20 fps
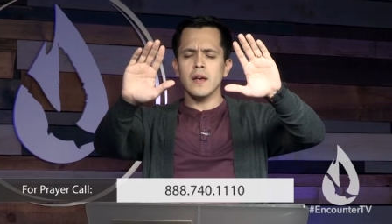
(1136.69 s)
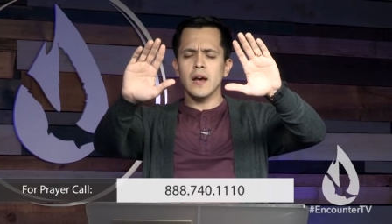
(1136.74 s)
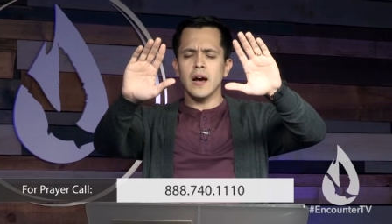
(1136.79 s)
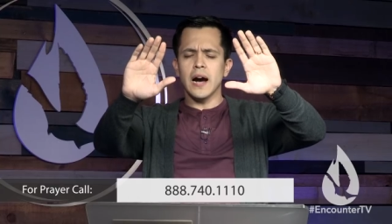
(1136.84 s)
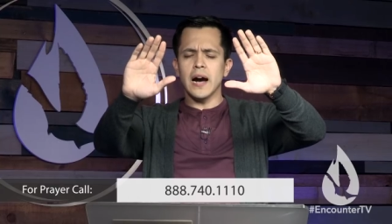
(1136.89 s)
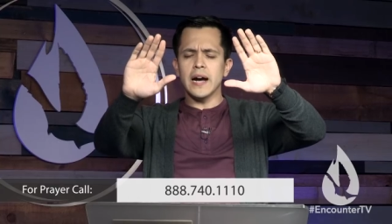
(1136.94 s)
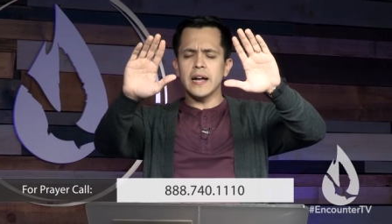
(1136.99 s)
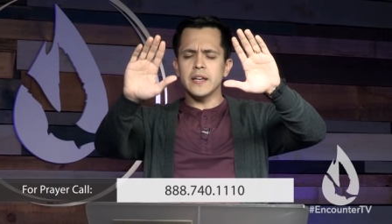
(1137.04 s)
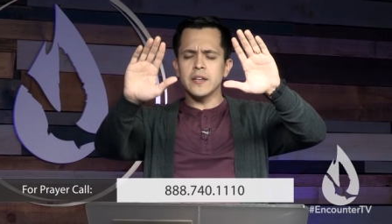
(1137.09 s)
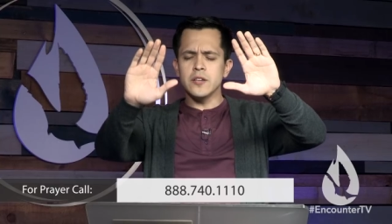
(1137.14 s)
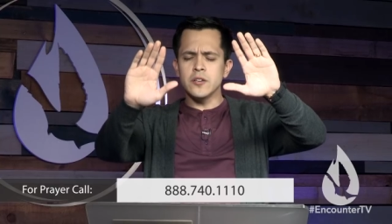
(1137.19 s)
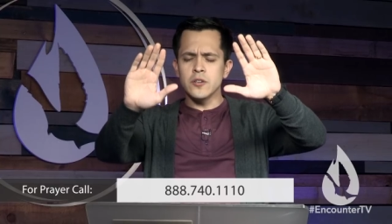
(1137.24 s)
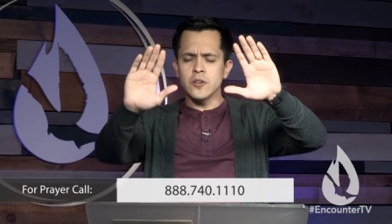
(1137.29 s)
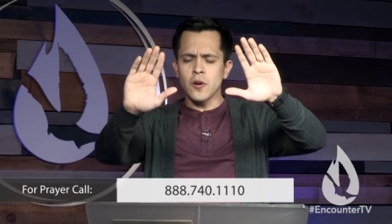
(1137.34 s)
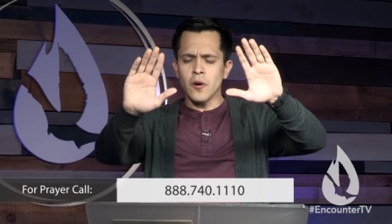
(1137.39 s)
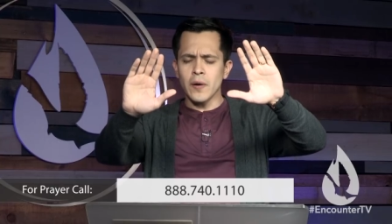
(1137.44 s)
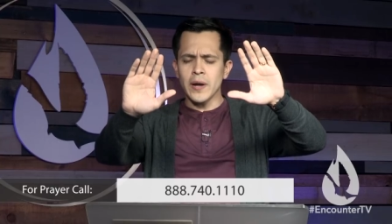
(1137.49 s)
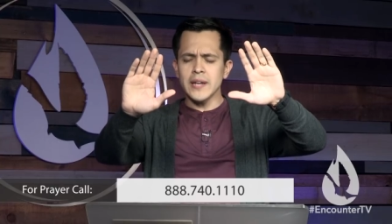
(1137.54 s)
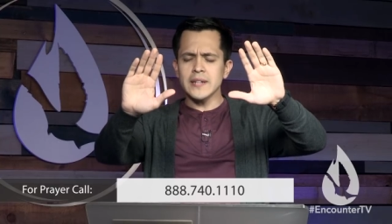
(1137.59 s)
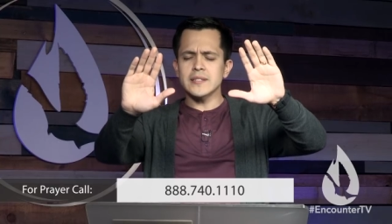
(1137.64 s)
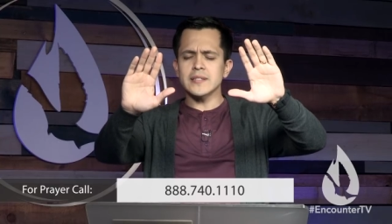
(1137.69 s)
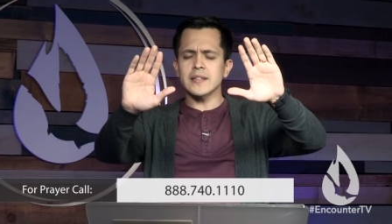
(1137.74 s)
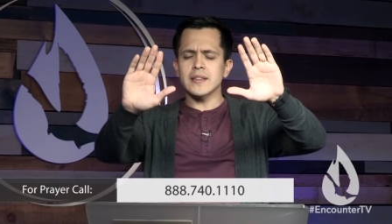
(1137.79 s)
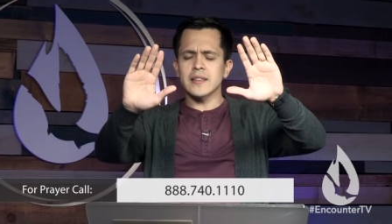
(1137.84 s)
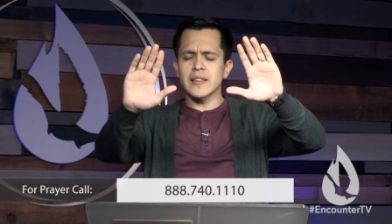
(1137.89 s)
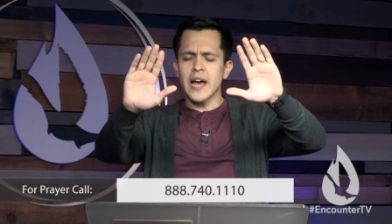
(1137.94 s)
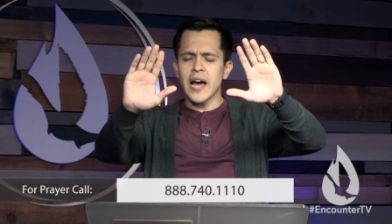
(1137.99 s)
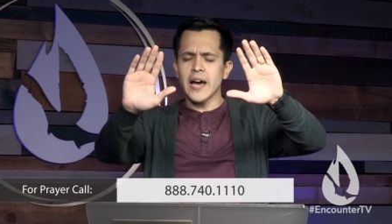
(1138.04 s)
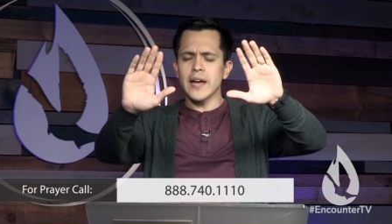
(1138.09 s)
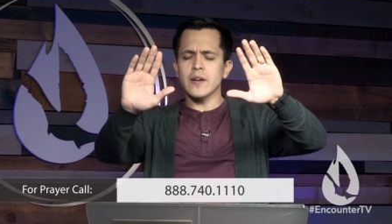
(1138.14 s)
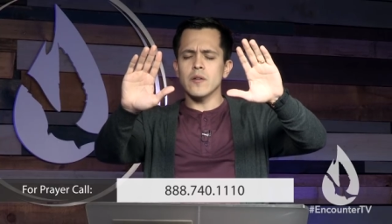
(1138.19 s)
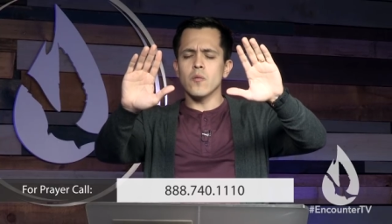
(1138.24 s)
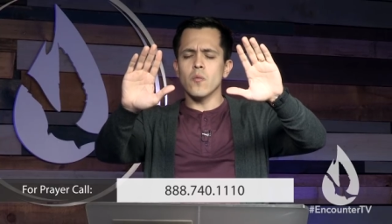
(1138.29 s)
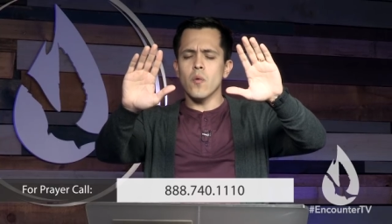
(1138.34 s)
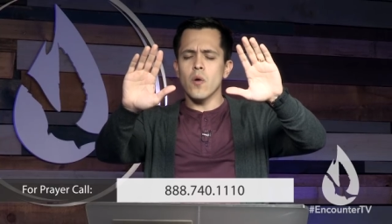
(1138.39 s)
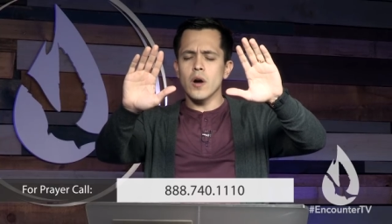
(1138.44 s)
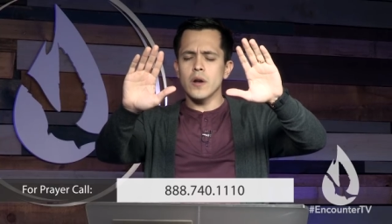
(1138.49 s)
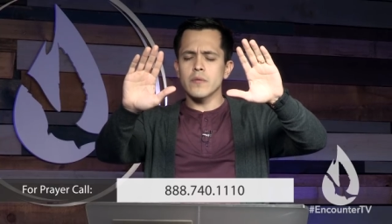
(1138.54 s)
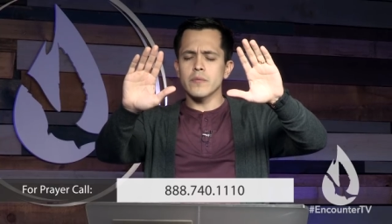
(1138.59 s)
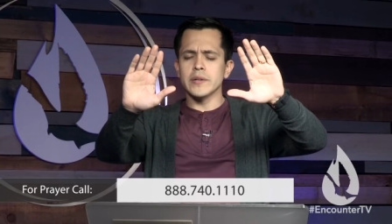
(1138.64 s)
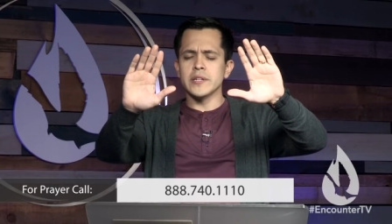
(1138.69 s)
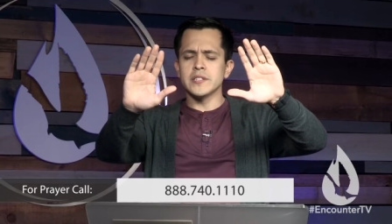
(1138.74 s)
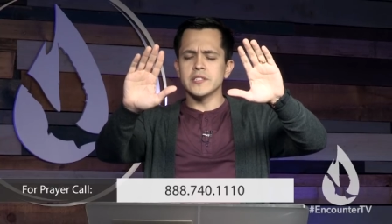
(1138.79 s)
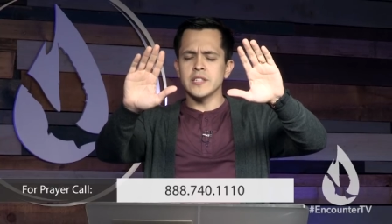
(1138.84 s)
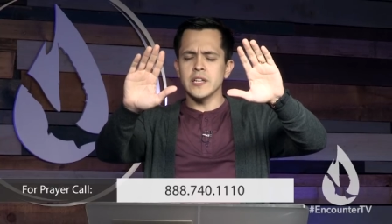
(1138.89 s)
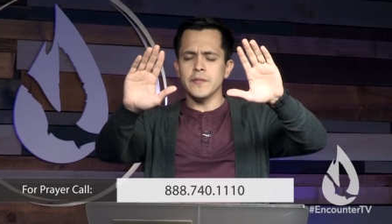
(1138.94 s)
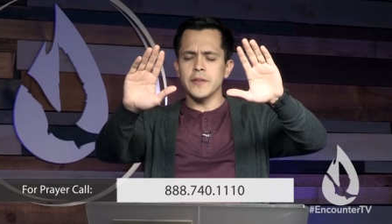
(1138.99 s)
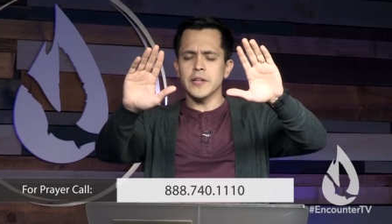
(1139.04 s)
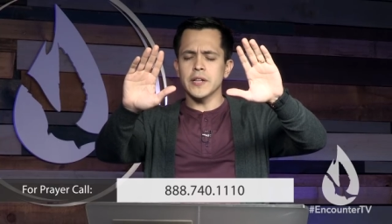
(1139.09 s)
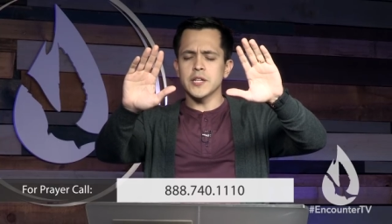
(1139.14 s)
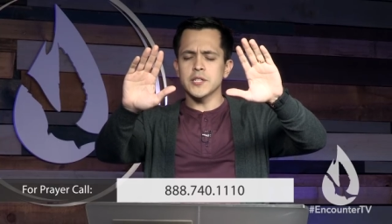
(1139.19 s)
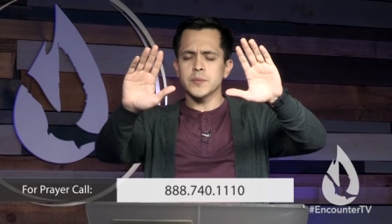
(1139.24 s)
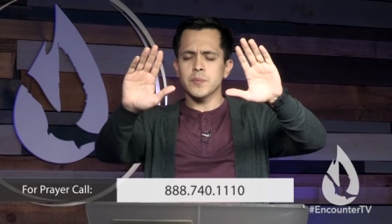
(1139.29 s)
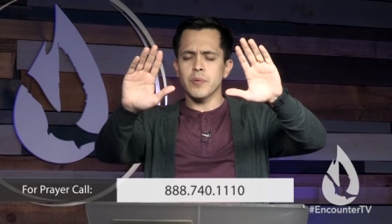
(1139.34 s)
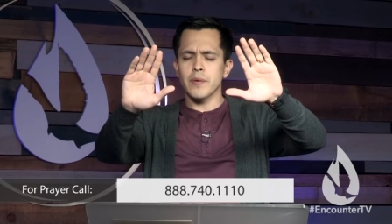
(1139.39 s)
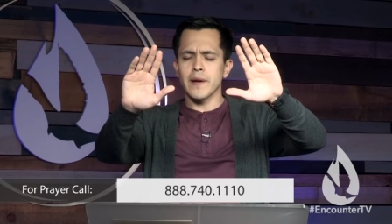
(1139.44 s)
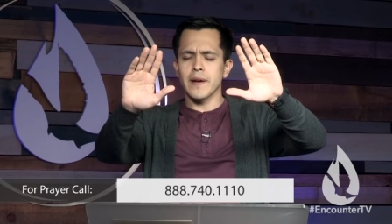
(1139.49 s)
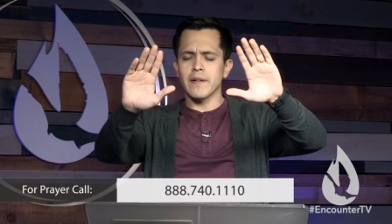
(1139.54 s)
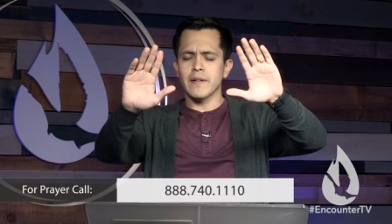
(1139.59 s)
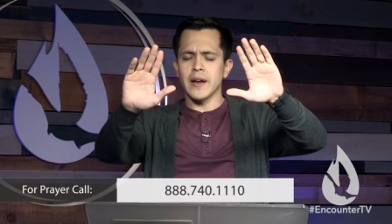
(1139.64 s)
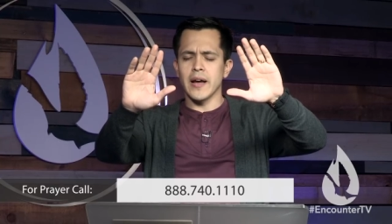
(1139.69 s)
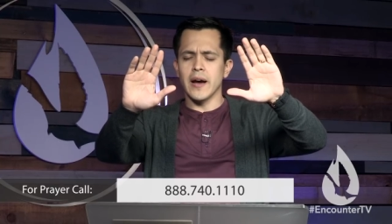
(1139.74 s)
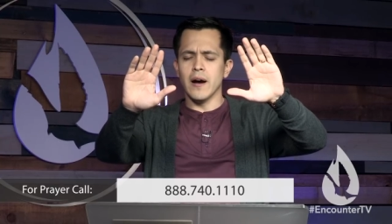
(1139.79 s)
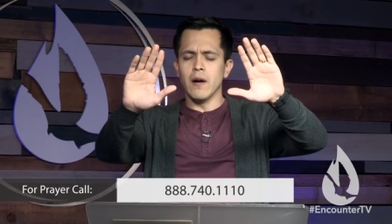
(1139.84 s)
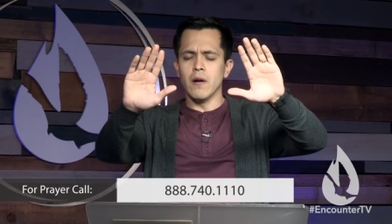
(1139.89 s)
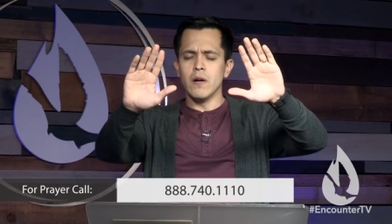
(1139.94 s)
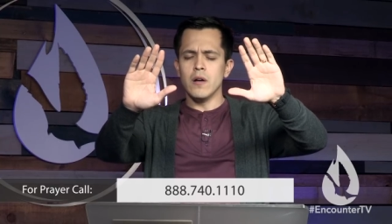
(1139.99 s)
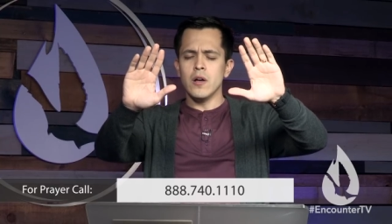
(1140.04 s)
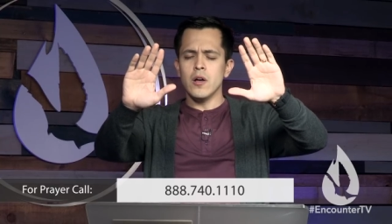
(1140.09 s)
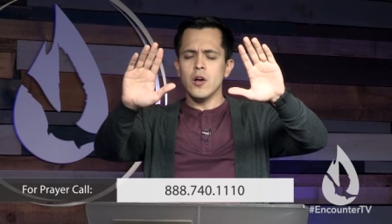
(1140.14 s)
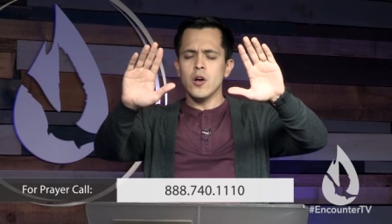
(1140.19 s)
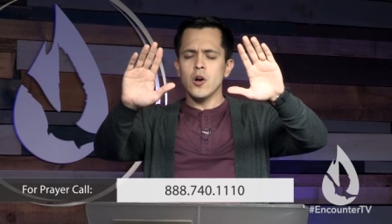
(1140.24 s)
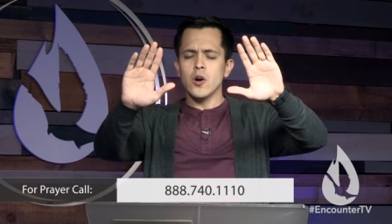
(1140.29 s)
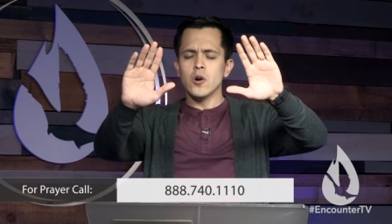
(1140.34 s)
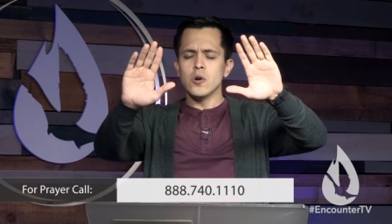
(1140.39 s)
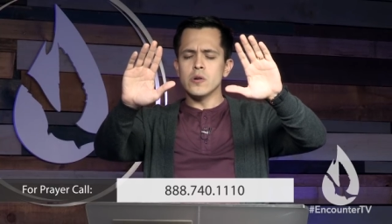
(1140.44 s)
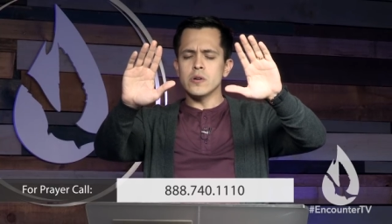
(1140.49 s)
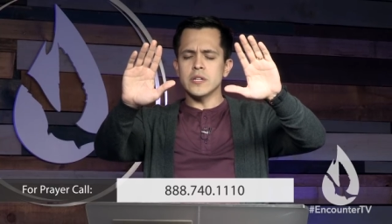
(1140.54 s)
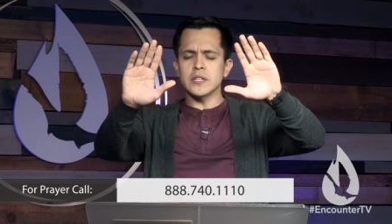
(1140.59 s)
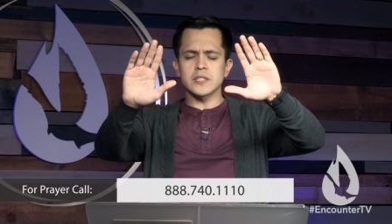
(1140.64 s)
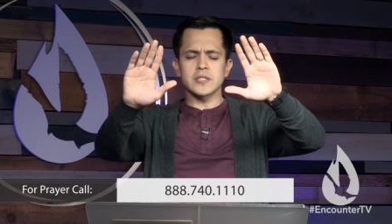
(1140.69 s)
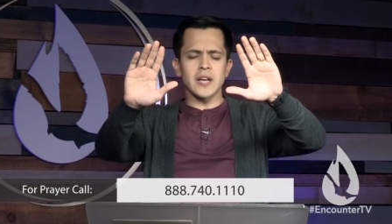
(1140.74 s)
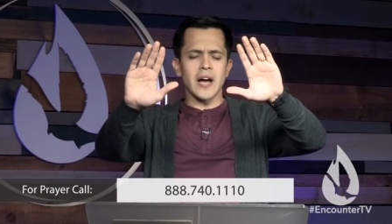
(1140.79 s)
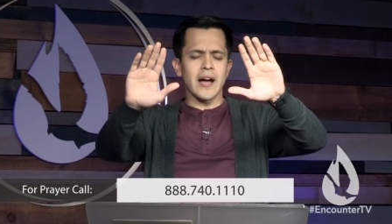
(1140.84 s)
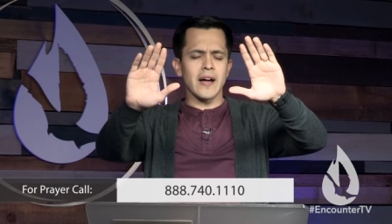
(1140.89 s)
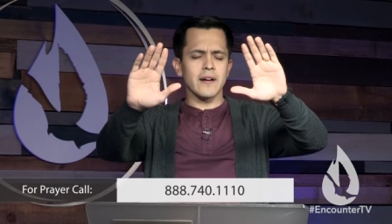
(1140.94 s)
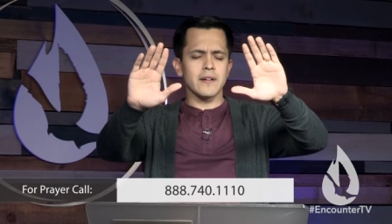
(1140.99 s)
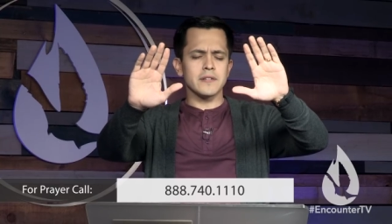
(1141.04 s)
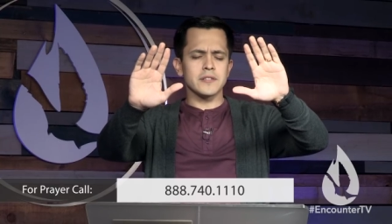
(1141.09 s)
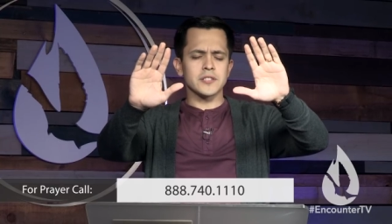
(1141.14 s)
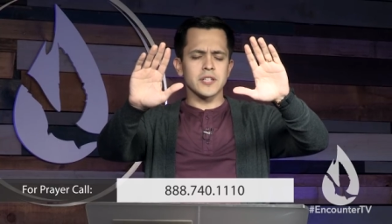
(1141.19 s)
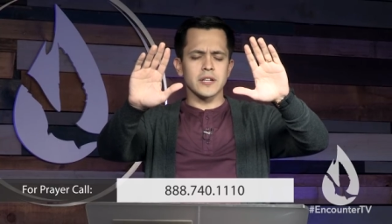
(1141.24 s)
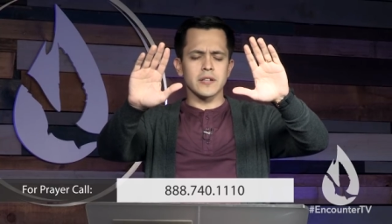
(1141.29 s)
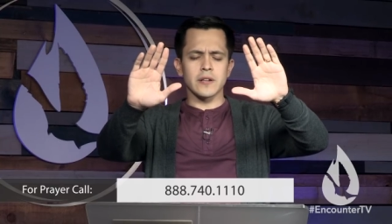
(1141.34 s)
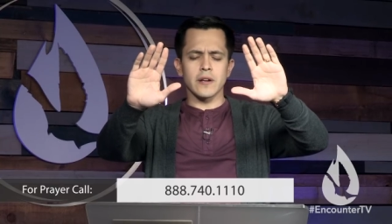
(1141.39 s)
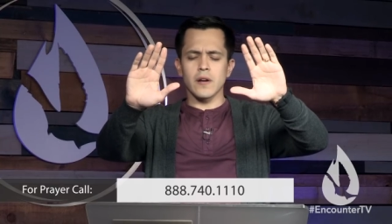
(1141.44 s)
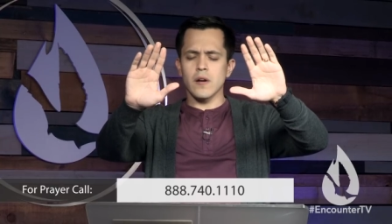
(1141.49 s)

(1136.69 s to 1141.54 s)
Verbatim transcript: Anoint that one receiving this prayer now who desires in their